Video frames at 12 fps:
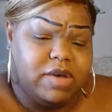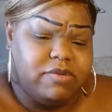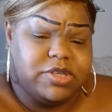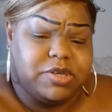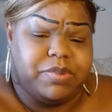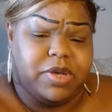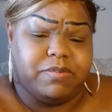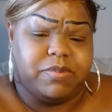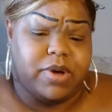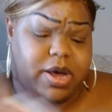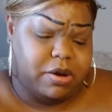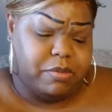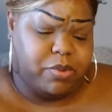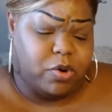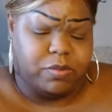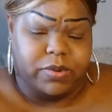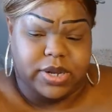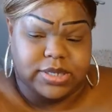giving to people at an
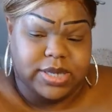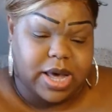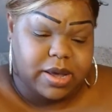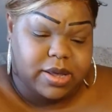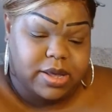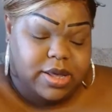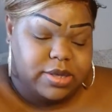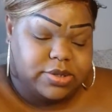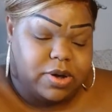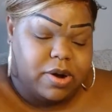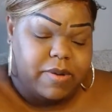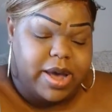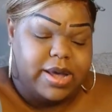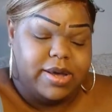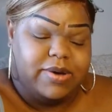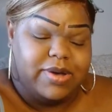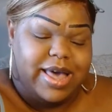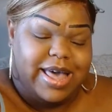appropriate time. It's all right.
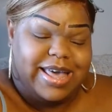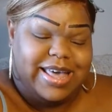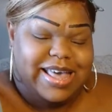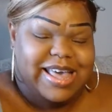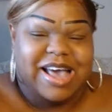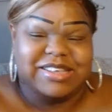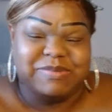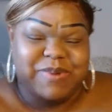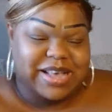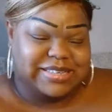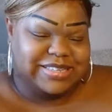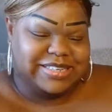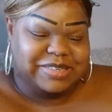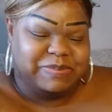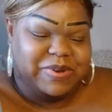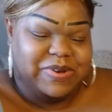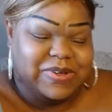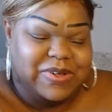Okay. I'm surprised the Six
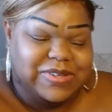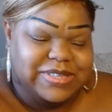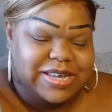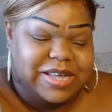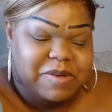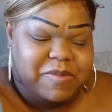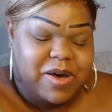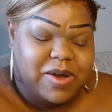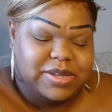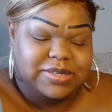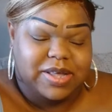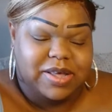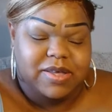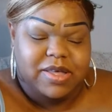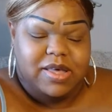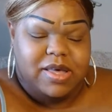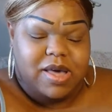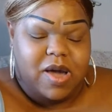of Pentacles didn't come on and stuff.
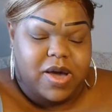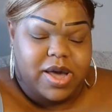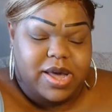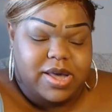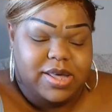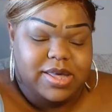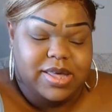I.